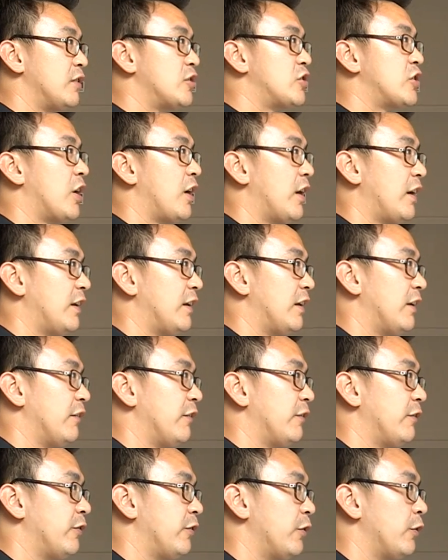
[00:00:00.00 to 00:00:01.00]
in China
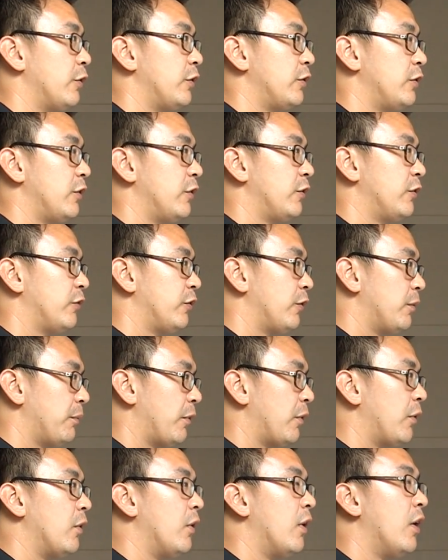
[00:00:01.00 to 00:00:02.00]
for Youth
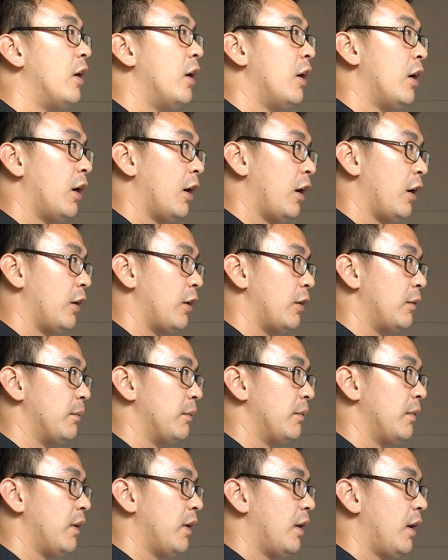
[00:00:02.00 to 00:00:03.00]
Football
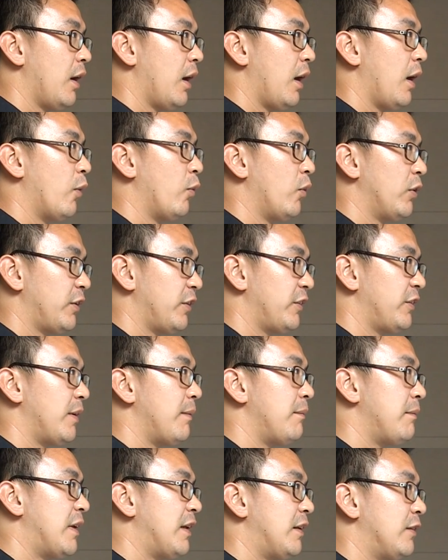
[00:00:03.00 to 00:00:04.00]
Home, what does
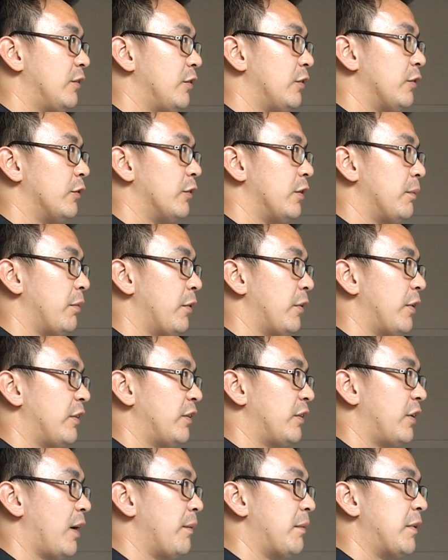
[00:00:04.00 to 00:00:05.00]
it mean to all the
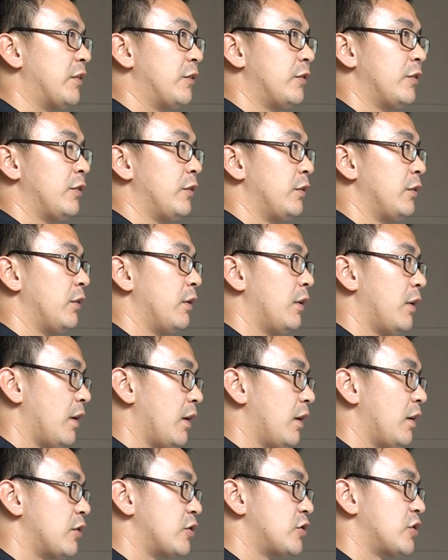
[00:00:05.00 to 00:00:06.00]
boys coming to
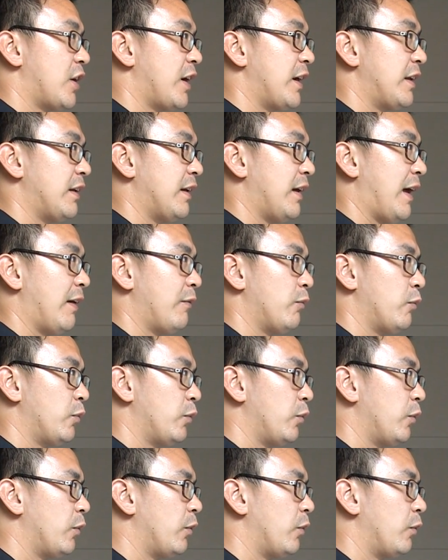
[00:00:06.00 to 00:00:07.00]
China, and
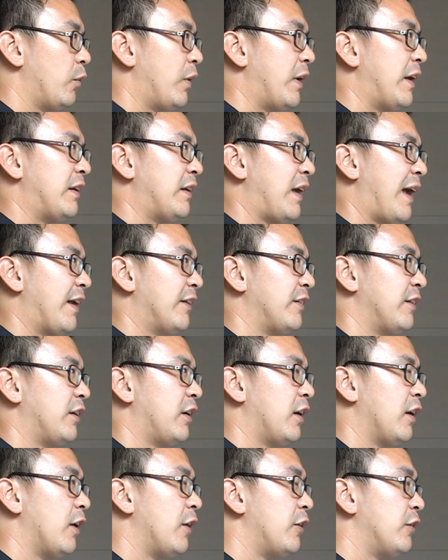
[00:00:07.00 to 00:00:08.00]
where it has a
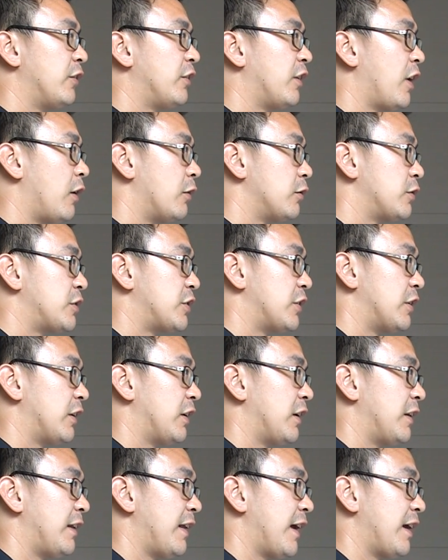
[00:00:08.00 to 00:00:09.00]
close culture
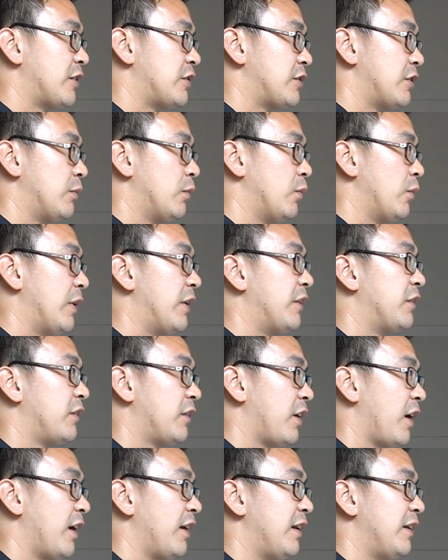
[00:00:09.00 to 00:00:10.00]
connection with
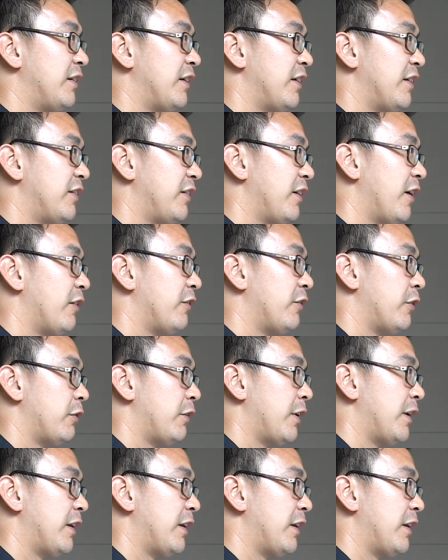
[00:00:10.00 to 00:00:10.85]
Thailand itself